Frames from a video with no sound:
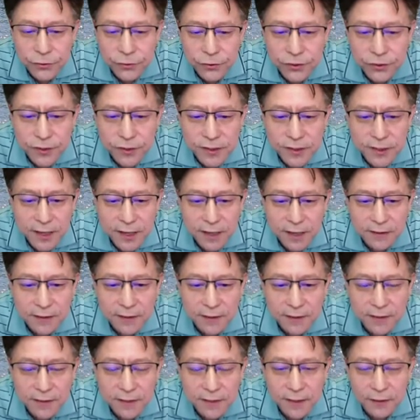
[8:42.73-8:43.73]
in China
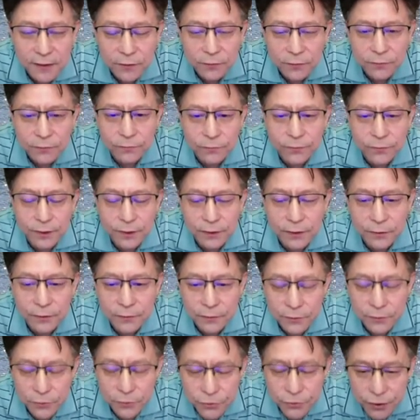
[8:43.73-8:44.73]
is that we
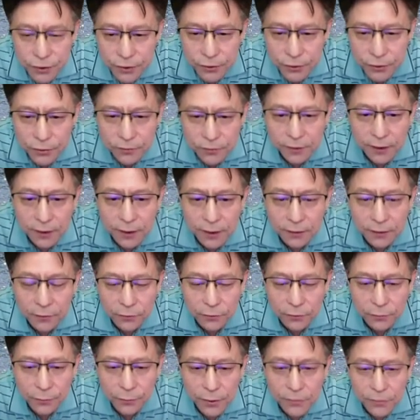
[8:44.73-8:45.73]
usually don't get
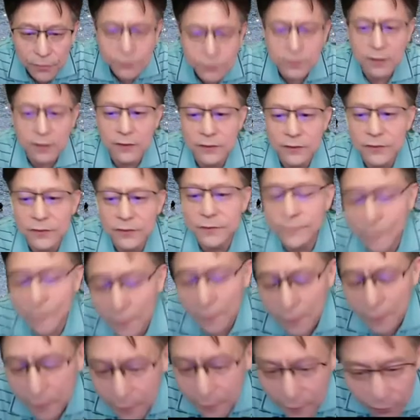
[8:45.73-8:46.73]
good postdocs.
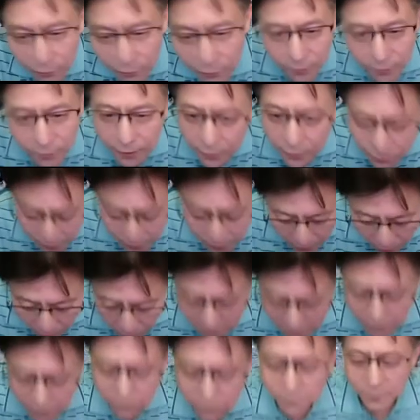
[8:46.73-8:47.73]
And we know they
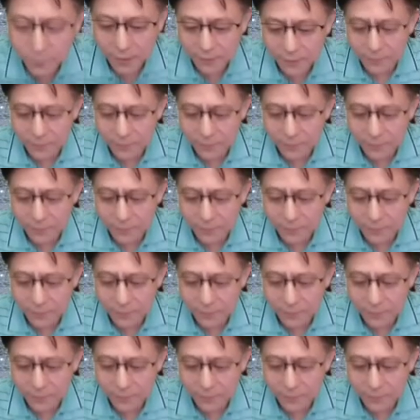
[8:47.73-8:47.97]
all went